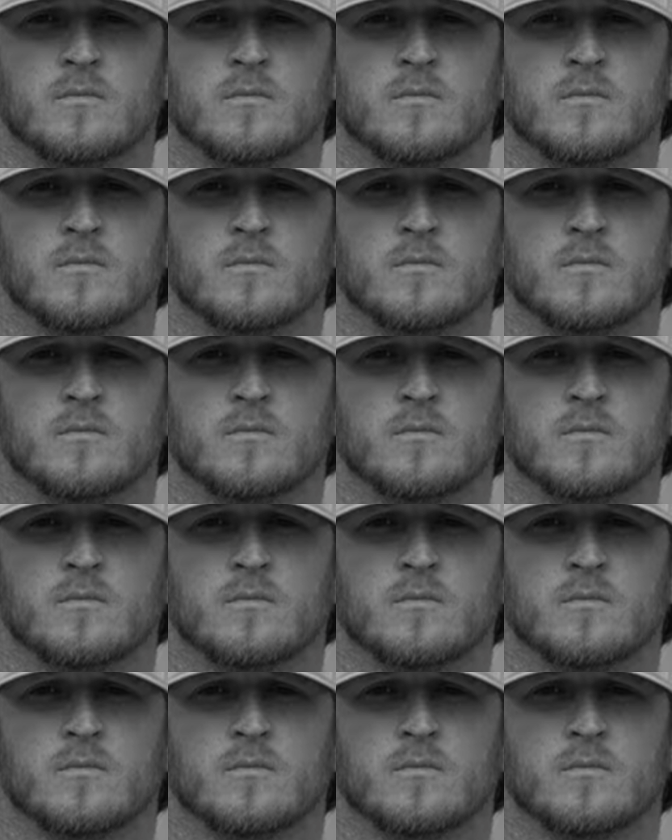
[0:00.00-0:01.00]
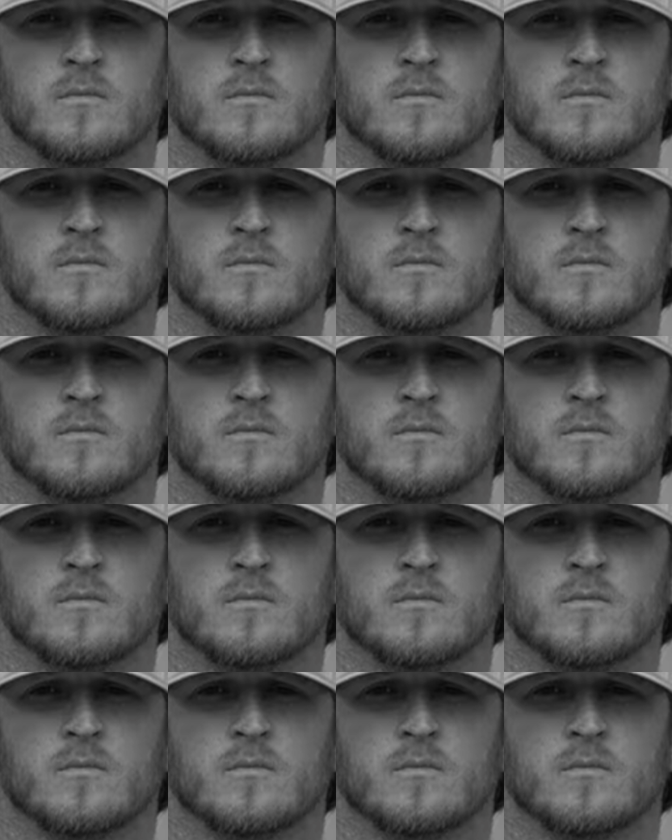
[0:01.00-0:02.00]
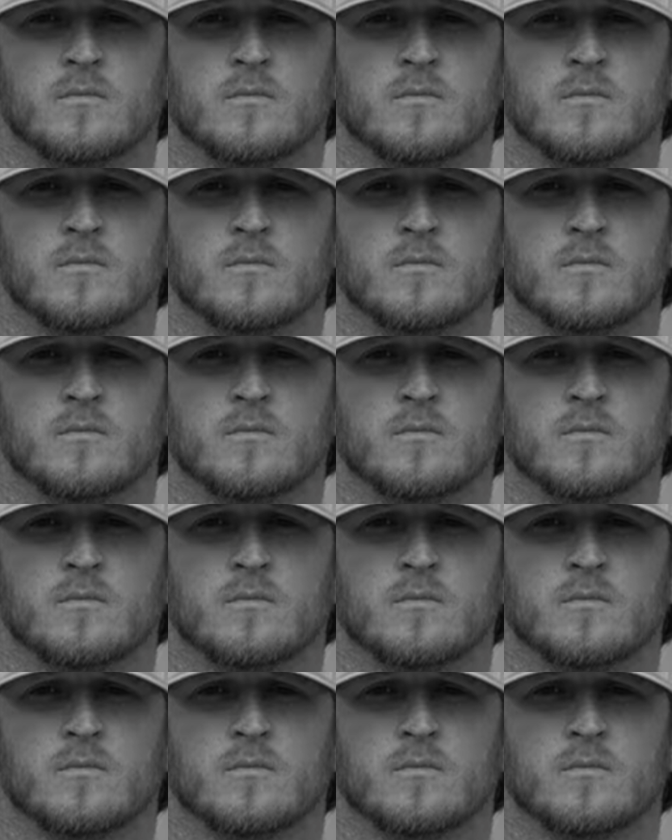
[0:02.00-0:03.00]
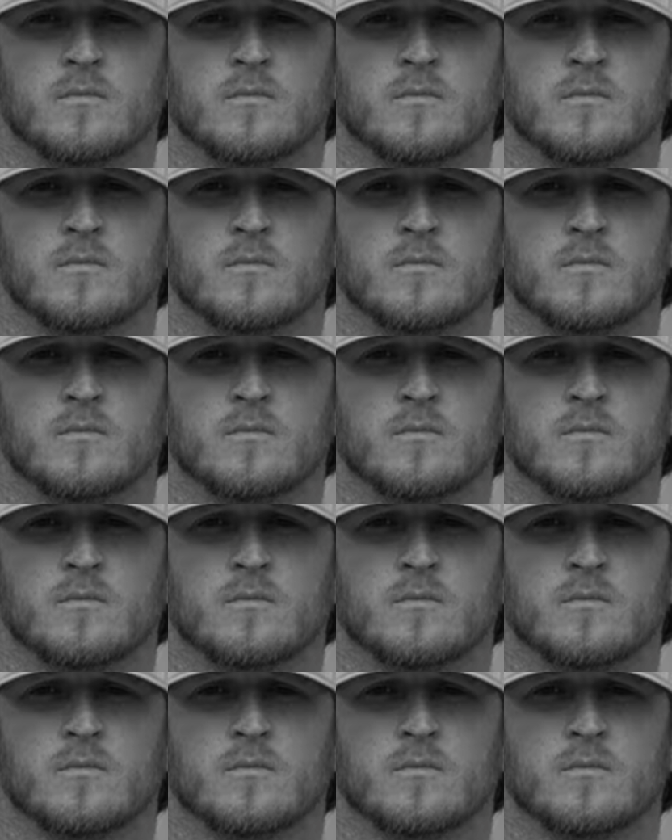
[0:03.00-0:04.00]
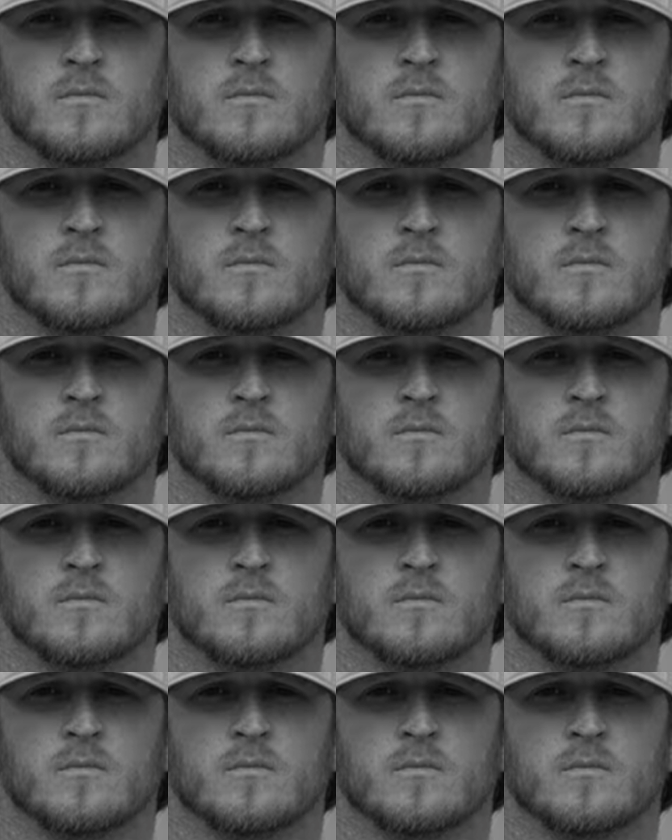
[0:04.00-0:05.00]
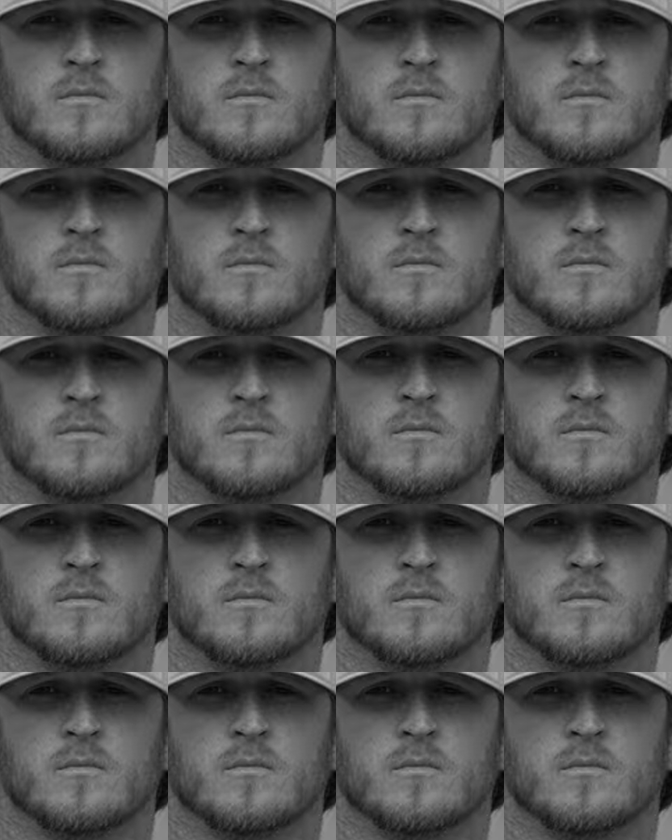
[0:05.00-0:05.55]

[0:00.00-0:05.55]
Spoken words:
(no lip movement)